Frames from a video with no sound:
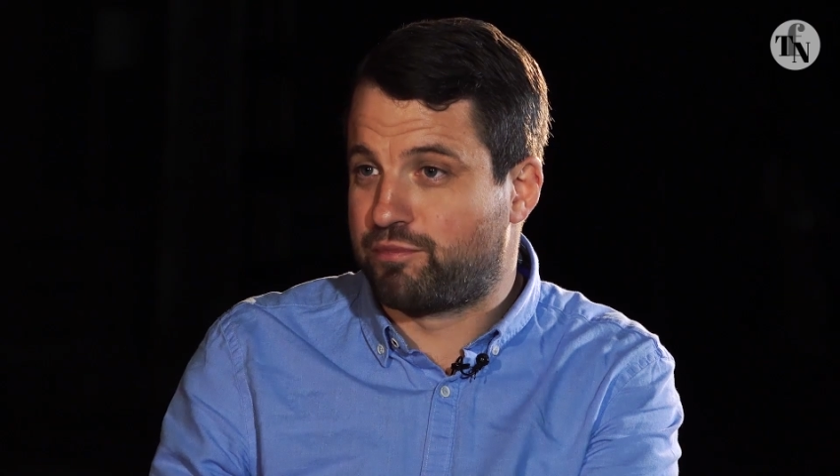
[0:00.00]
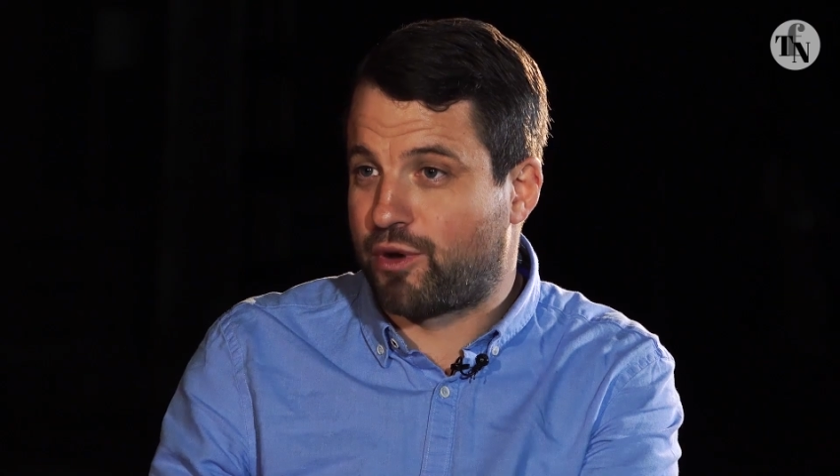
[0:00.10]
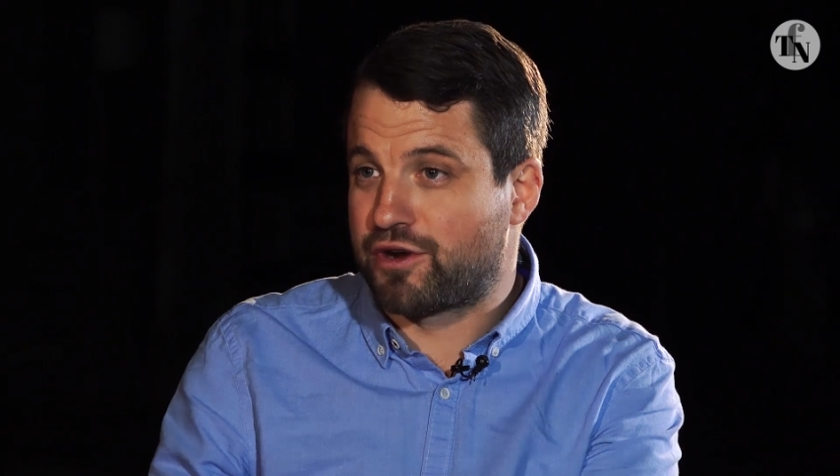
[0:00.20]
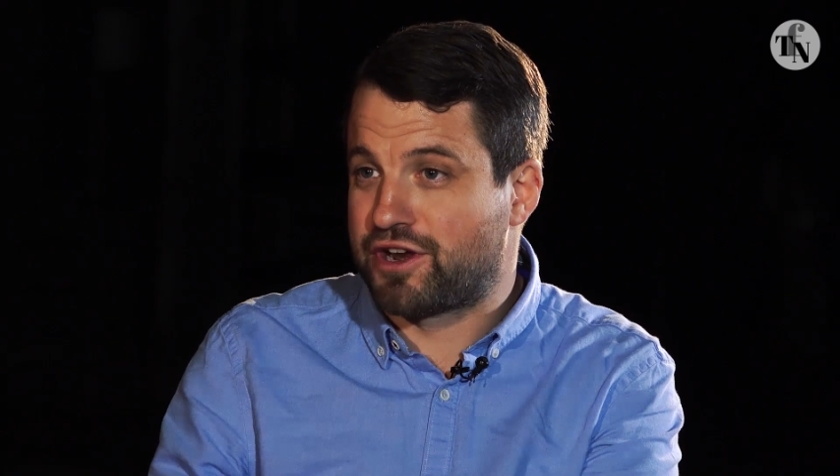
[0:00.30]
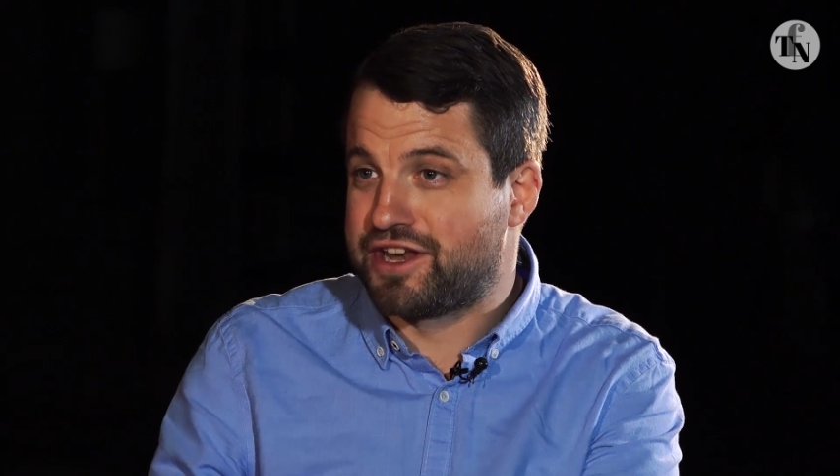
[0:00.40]

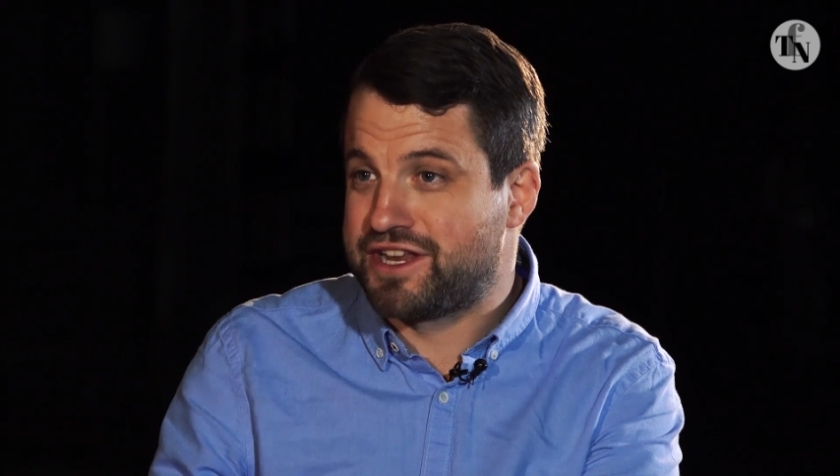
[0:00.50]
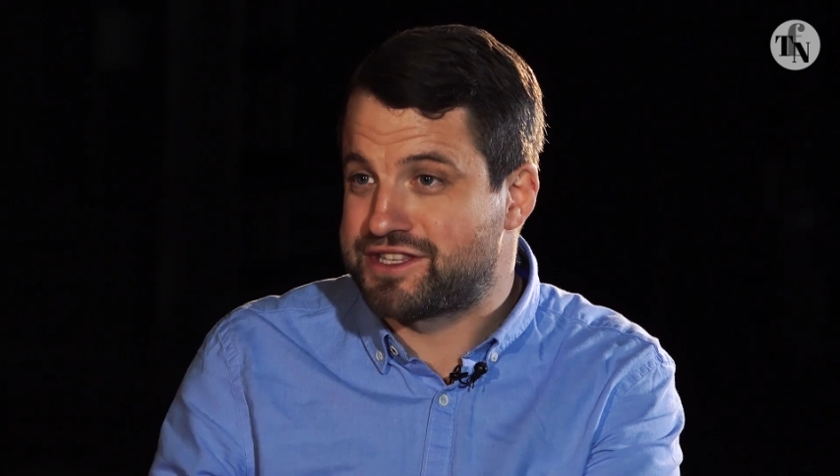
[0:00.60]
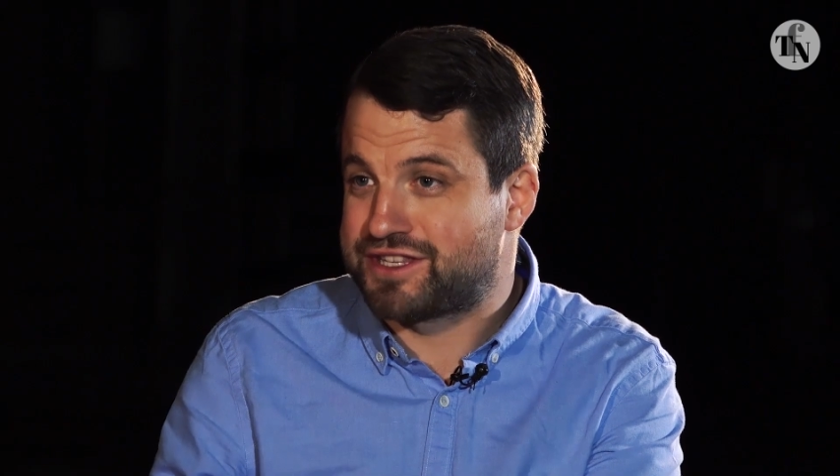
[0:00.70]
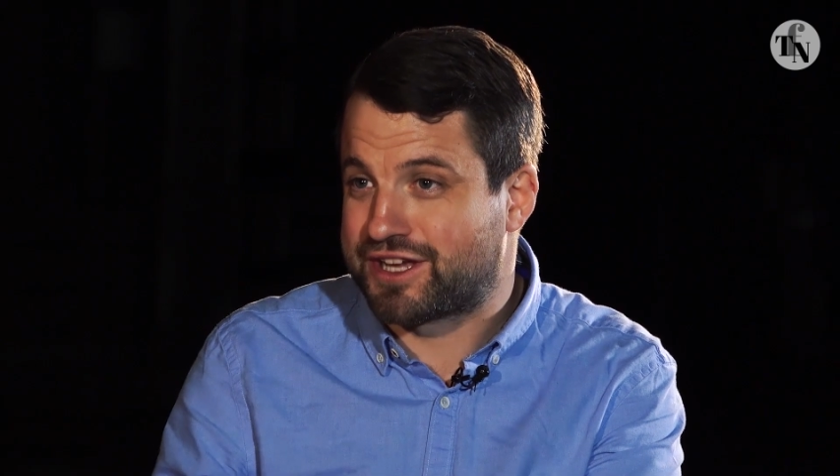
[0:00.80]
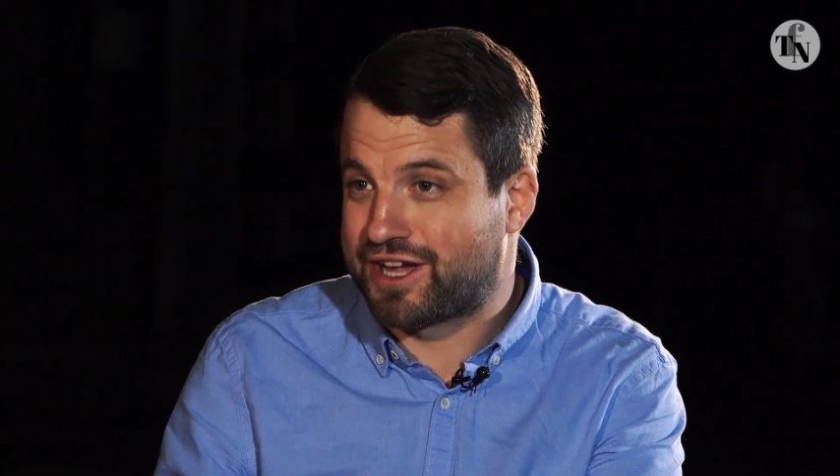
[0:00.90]

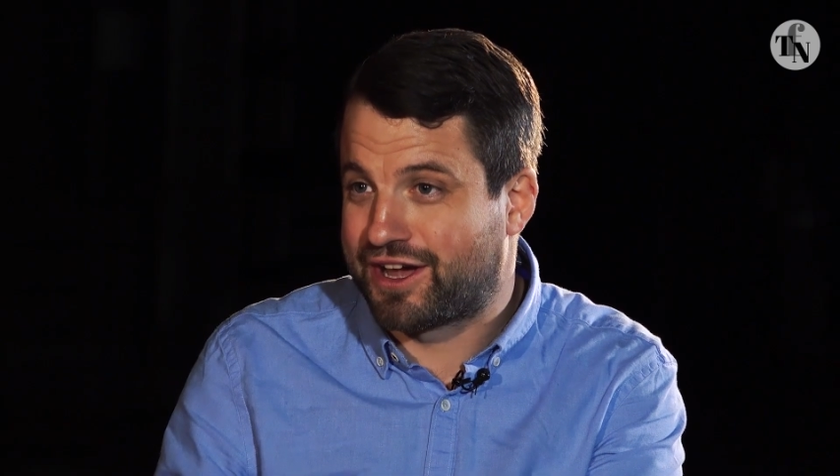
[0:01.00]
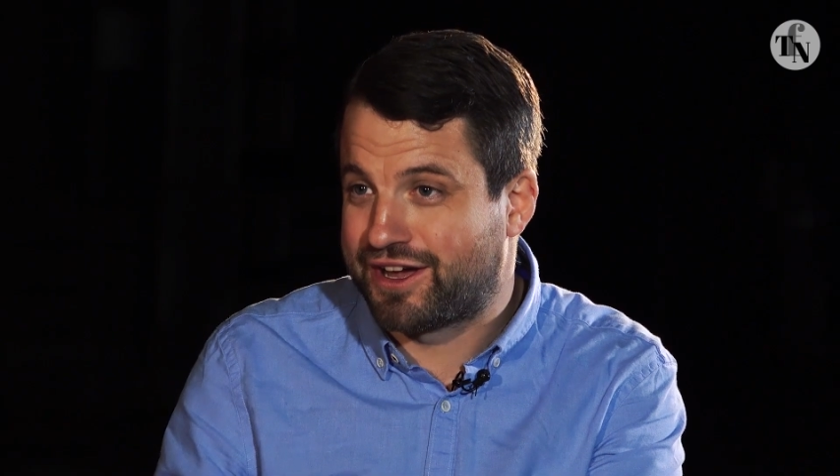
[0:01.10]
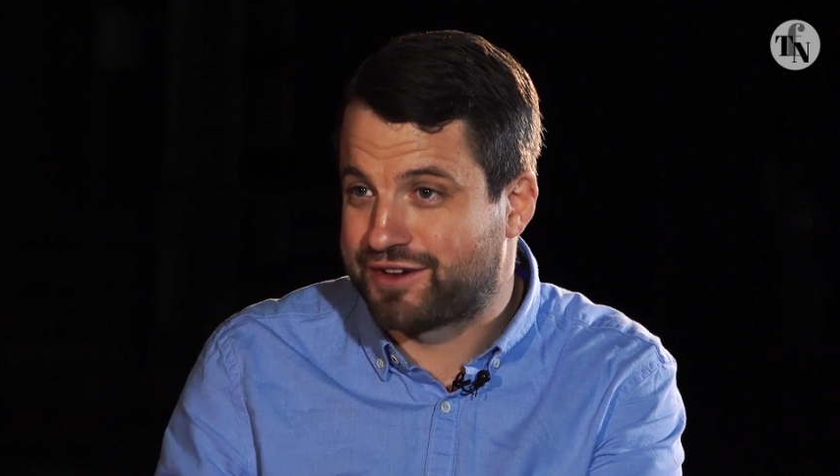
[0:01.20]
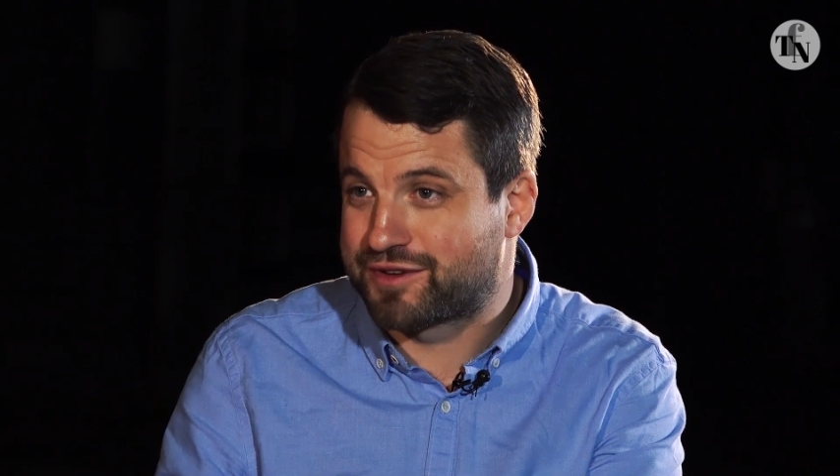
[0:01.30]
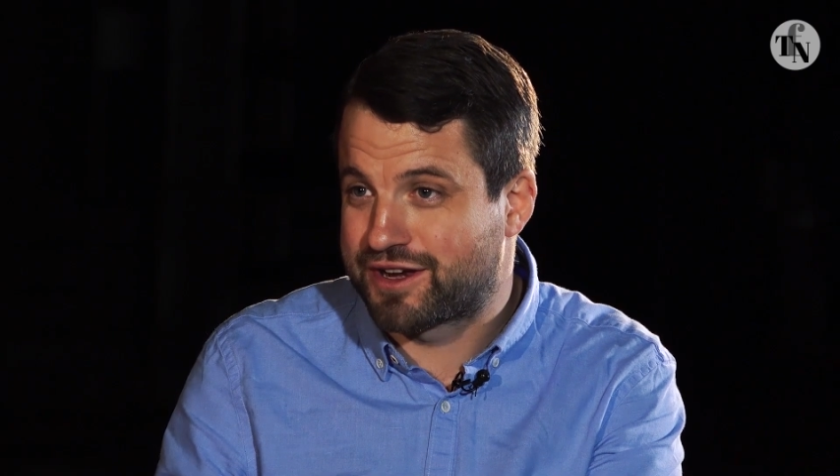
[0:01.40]

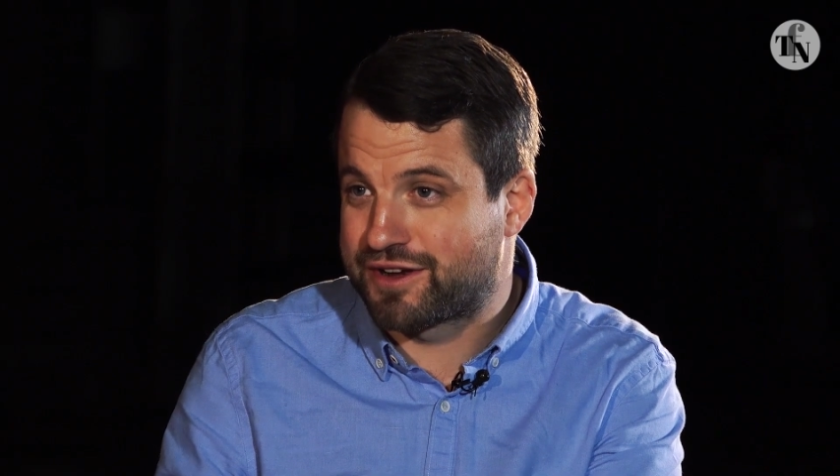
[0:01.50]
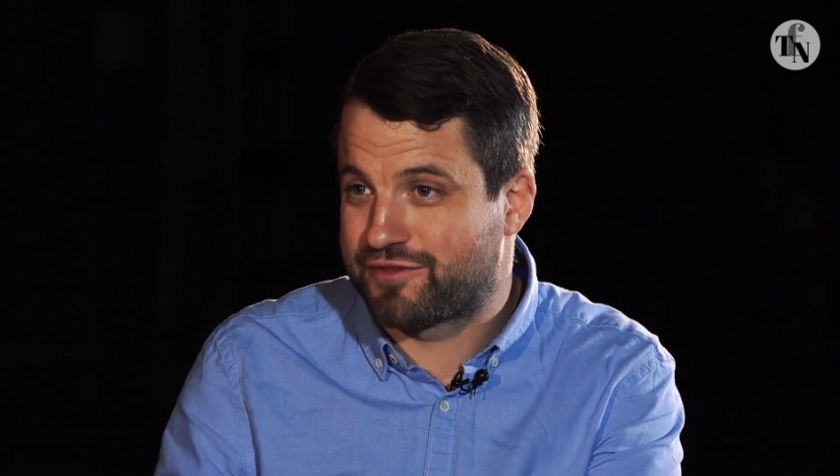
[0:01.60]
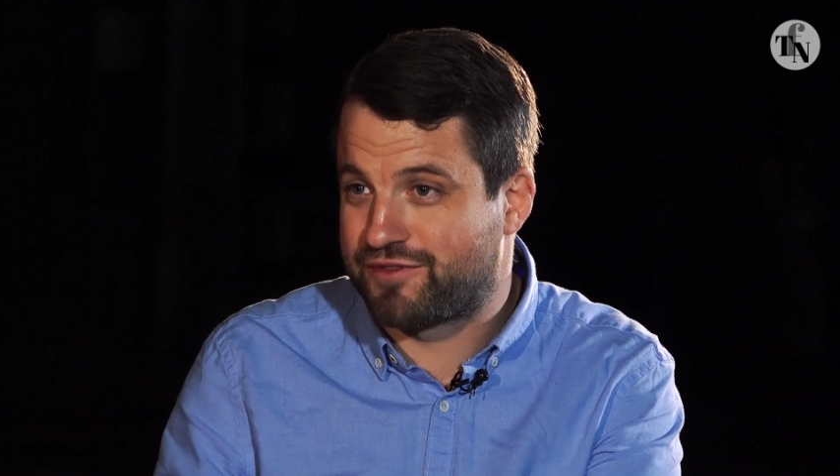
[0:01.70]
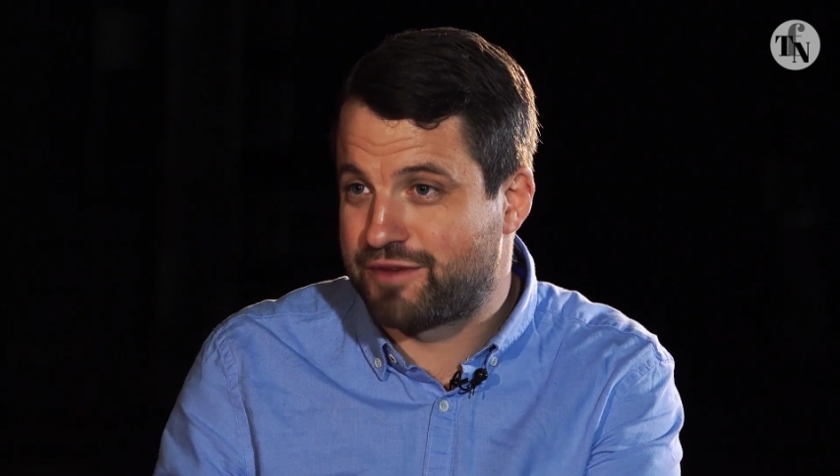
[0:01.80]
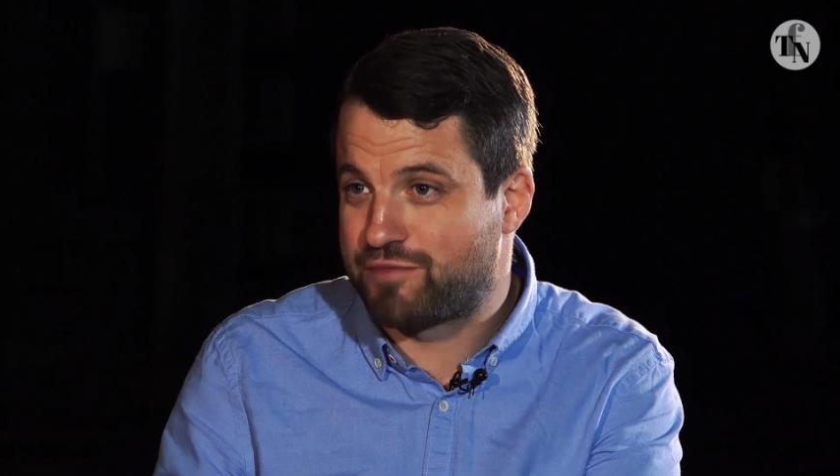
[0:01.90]
Polonistica or a